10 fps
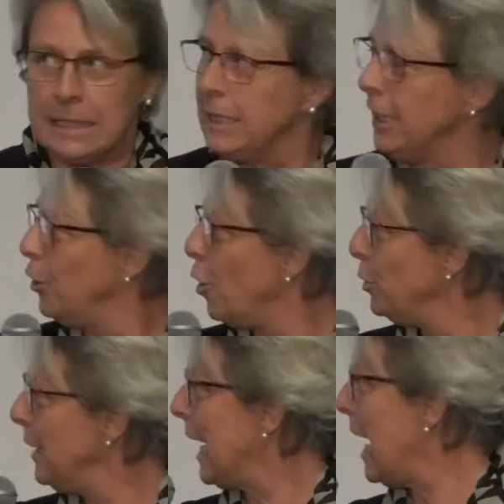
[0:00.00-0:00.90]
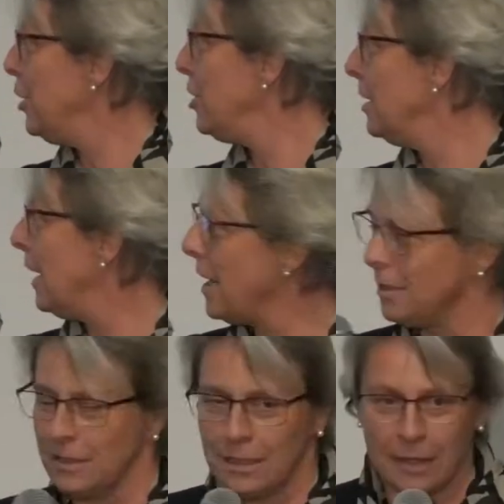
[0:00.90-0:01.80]
The communication,
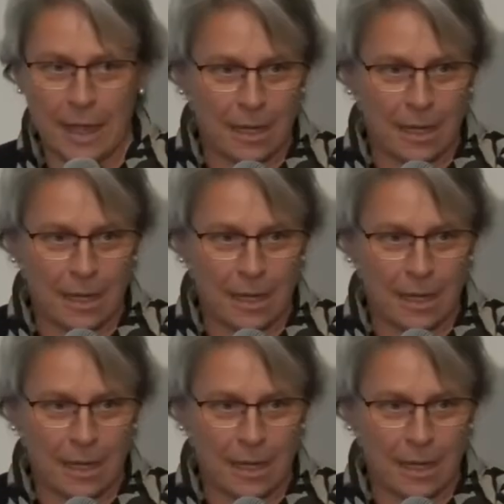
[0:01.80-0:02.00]
as in